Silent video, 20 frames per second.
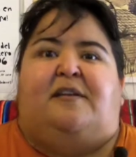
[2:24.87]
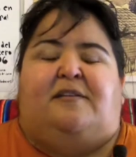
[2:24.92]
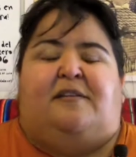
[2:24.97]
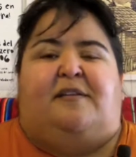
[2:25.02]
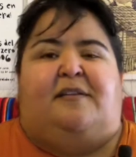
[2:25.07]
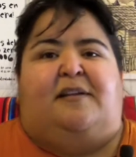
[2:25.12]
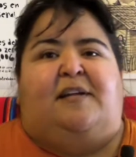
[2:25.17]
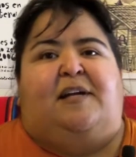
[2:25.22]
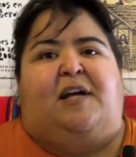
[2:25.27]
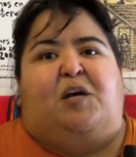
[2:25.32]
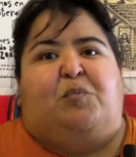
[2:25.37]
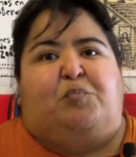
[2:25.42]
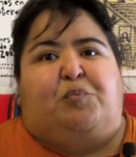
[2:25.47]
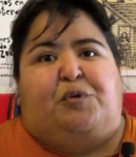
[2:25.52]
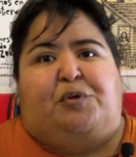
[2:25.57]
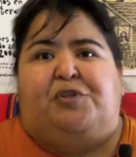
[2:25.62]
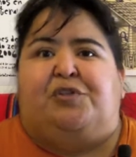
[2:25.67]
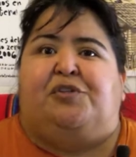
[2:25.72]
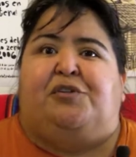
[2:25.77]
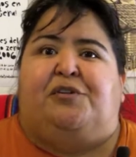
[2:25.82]
Then they got
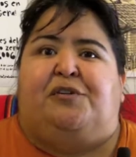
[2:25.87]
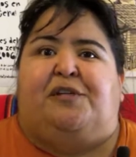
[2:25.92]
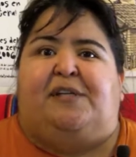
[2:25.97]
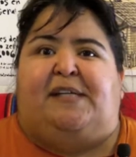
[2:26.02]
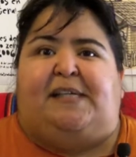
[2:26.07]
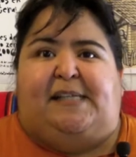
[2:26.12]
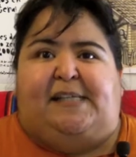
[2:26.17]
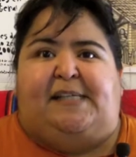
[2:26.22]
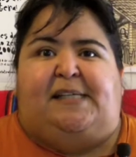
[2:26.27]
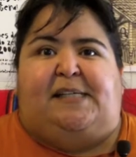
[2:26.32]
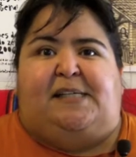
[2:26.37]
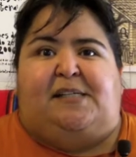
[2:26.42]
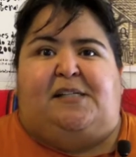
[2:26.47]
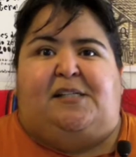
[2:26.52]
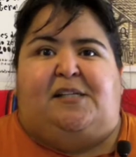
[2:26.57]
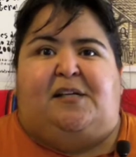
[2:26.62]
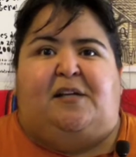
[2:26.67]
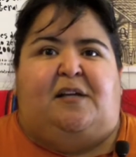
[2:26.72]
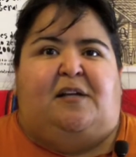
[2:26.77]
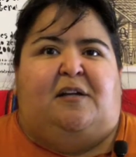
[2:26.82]
pushed to the
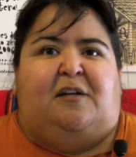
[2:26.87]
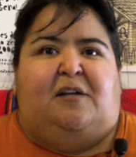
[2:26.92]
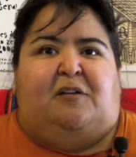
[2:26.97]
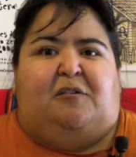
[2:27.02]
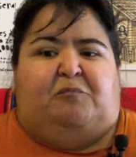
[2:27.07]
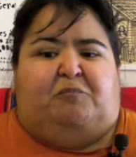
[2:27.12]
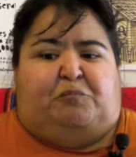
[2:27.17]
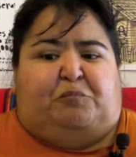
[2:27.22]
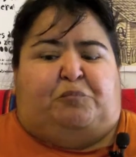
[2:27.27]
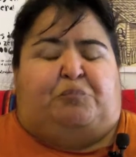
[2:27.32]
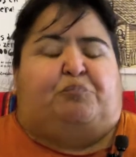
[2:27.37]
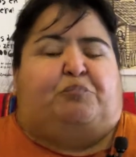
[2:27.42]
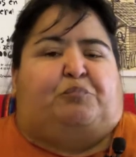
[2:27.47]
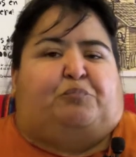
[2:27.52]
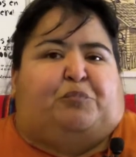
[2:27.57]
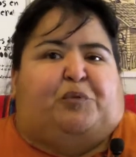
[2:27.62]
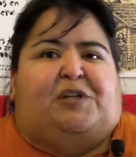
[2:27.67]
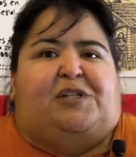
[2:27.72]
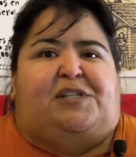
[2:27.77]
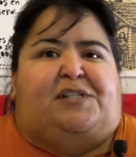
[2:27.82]
east.
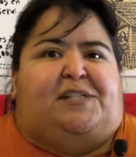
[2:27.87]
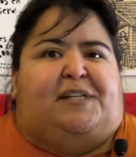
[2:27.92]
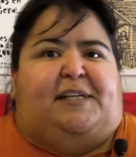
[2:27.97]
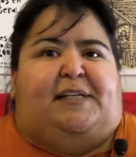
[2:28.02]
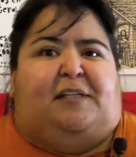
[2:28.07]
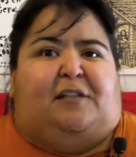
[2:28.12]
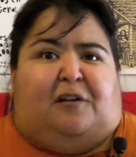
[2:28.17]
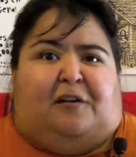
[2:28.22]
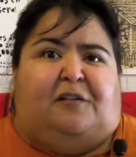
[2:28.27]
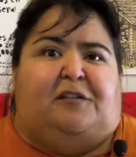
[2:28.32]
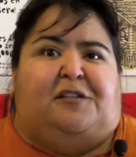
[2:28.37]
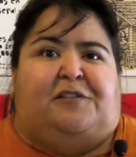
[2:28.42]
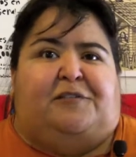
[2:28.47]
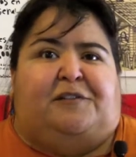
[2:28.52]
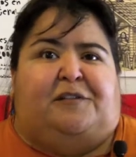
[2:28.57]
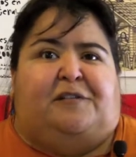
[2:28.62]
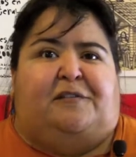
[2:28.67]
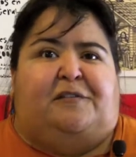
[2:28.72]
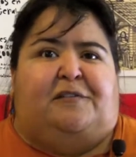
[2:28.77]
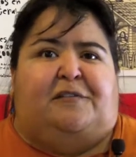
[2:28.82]
Present-day
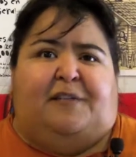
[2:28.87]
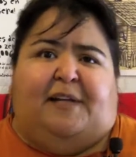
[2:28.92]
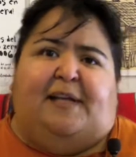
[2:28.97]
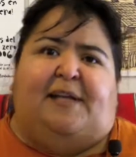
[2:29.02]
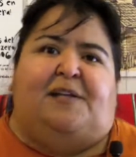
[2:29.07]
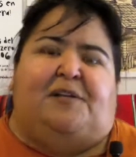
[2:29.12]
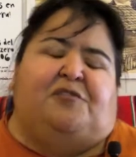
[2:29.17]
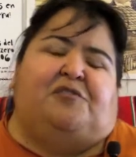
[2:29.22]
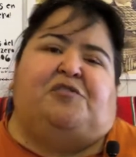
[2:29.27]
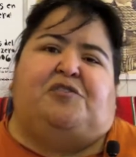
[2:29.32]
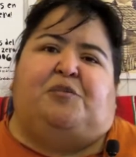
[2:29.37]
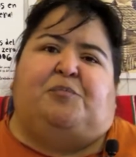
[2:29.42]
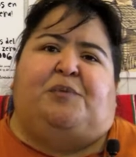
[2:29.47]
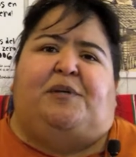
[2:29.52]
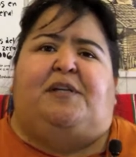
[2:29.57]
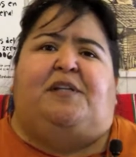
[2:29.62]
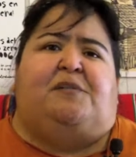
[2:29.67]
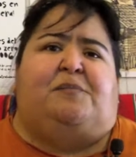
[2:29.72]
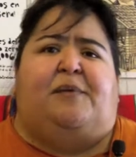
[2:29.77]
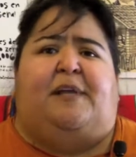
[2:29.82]
Clarksville, that used to
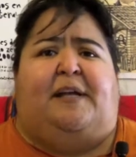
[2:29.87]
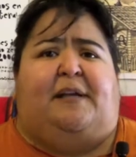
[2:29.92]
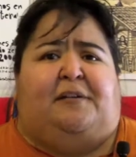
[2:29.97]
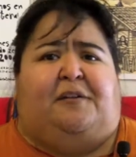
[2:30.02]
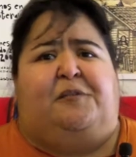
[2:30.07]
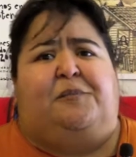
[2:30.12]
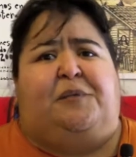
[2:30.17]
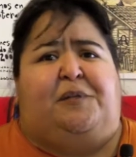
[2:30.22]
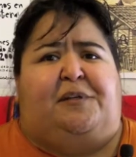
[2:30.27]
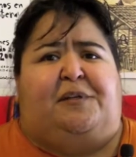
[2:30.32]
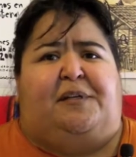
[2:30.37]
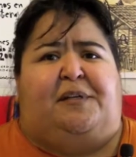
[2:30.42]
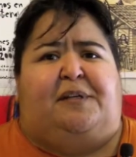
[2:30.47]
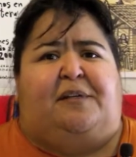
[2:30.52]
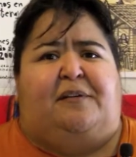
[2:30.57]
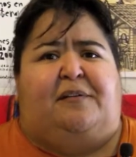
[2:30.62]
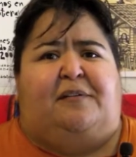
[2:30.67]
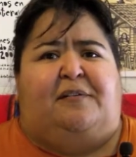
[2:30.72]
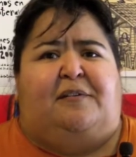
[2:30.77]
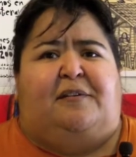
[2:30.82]
be the black community.
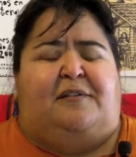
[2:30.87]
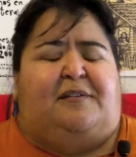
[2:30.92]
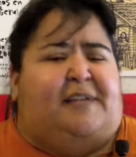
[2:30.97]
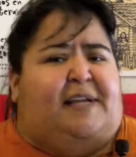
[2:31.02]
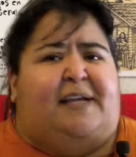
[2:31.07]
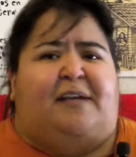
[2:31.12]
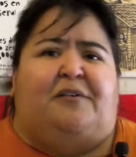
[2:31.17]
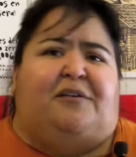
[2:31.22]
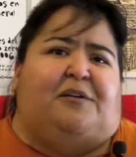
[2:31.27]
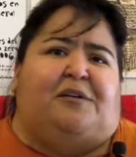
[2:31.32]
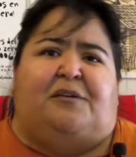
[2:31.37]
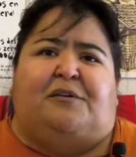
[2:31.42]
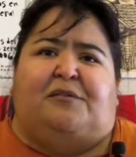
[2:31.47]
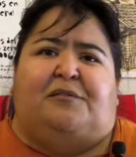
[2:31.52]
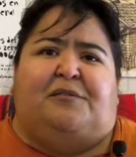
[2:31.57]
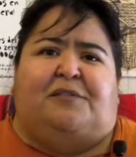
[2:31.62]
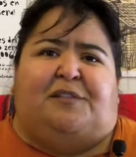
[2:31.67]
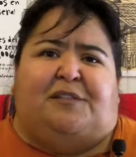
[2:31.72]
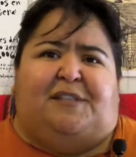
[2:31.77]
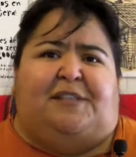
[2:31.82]
Now you
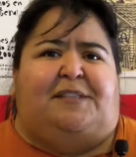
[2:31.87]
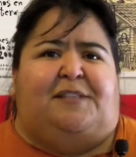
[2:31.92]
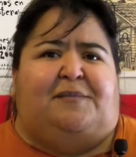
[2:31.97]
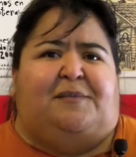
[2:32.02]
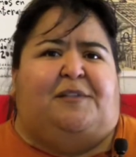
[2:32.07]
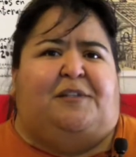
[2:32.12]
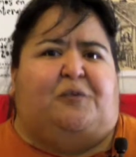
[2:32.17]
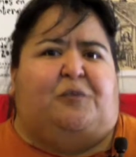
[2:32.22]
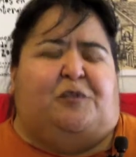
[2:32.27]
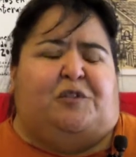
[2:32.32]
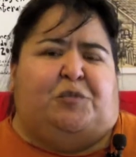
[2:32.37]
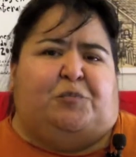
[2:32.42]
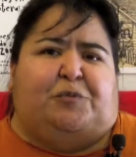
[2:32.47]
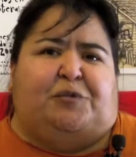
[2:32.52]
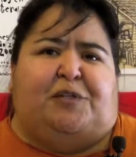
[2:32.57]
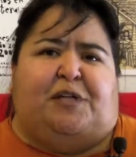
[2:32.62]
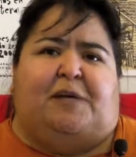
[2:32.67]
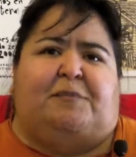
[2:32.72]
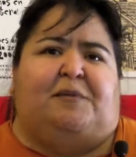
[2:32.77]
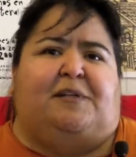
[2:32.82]
don't see them there. What's
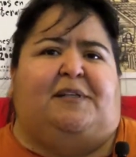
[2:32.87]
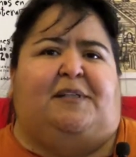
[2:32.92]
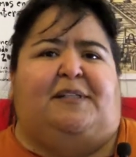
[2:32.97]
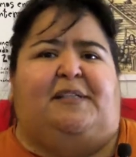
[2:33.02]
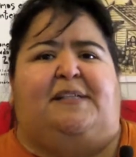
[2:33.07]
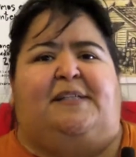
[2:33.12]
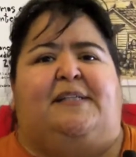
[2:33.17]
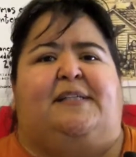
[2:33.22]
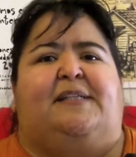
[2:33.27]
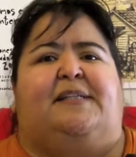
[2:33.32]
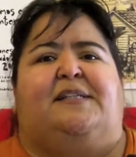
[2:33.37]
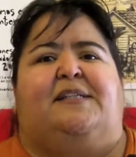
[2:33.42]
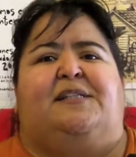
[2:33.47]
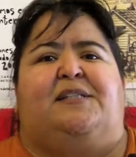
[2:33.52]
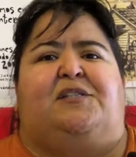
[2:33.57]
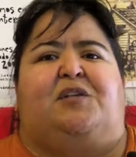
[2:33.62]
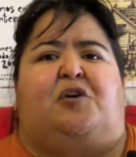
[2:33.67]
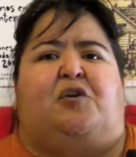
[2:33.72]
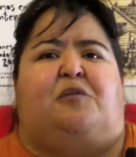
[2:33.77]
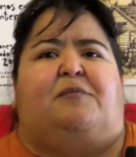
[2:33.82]
predominantly there
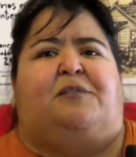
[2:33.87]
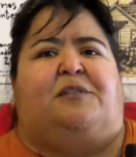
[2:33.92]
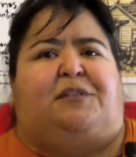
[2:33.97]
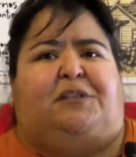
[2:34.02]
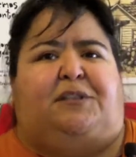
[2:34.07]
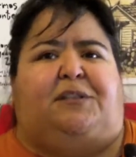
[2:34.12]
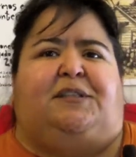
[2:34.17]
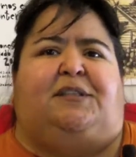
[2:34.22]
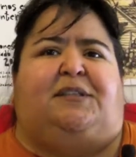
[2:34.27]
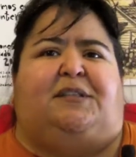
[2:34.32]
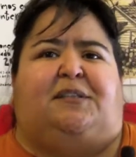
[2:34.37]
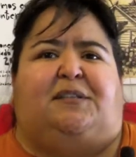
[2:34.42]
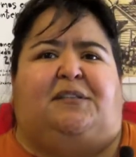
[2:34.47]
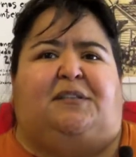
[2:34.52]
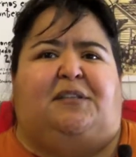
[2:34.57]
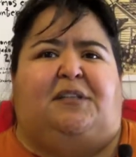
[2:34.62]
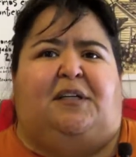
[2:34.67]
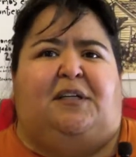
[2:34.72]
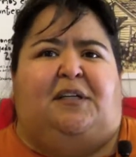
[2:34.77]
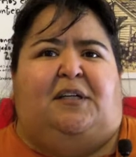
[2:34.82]
is a
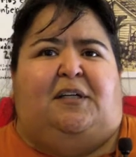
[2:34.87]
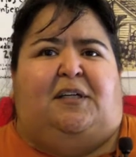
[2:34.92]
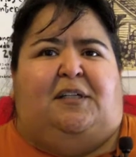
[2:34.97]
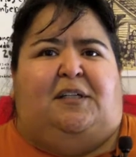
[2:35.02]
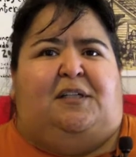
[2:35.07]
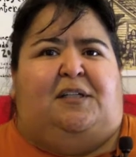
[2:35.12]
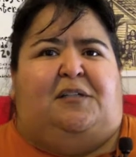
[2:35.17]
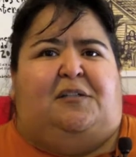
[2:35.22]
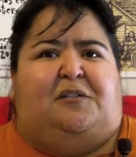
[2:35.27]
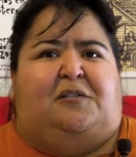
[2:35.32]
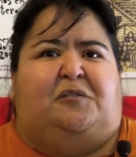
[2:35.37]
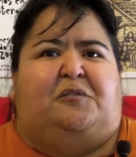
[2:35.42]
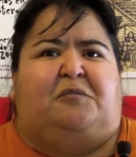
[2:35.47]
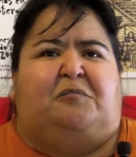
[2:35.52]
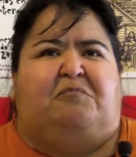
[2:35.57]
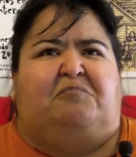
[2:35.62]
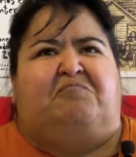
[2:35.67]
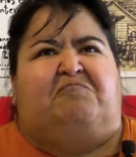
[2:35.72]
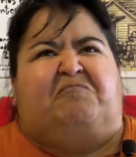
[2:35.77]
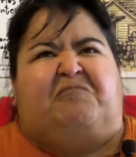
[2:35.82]
homogeneous, you
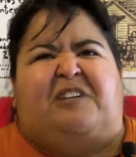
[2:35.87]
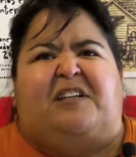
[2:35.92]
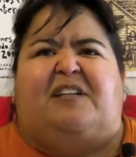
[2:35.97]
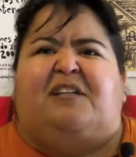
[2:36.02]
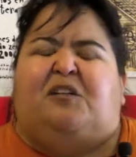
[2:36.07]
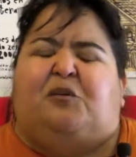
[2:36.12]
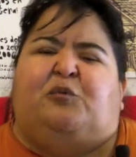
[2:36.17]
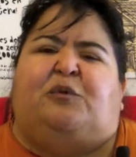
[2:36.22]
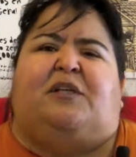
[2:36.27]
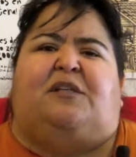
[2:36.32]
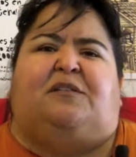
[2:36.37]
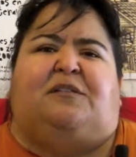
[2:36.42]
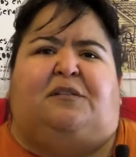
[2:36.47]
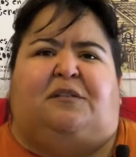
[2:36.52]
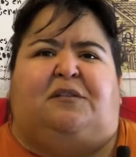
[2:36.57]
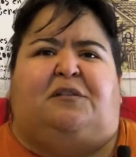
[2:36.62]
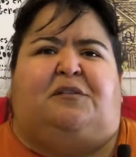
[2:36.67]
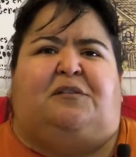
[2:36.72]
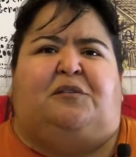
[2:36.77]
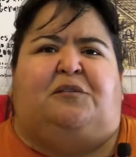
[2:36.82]
know, fairly
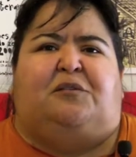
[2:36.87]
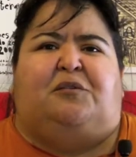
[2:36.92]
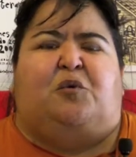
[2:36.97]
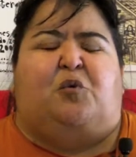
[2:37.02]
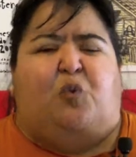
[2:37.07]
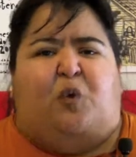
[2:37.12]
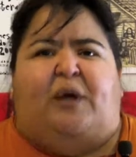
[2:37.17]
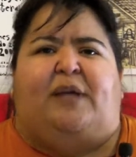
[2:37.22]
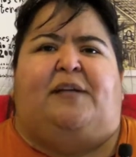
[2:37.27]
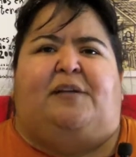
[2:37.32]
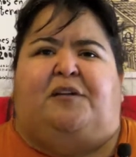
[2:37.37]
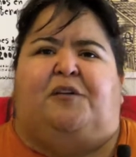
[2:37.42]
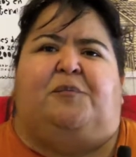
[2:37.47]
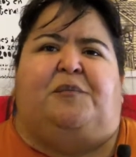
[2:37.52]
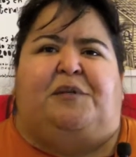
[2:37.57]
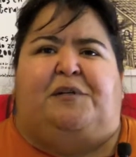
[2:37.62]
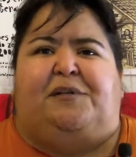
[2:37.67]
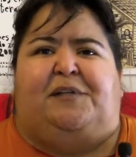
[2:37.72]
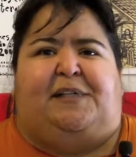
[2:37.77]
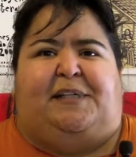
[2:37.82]
well-to-do white
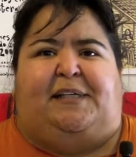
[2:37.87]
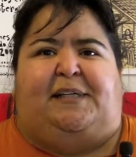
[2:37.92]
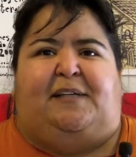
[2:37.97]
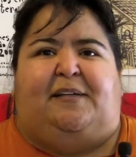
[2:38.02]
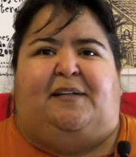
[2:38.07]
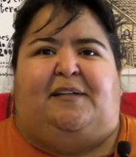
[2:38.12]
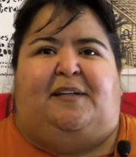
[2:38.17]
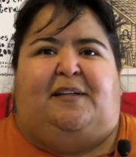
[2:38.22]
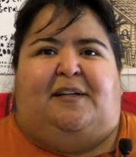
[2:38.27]
community.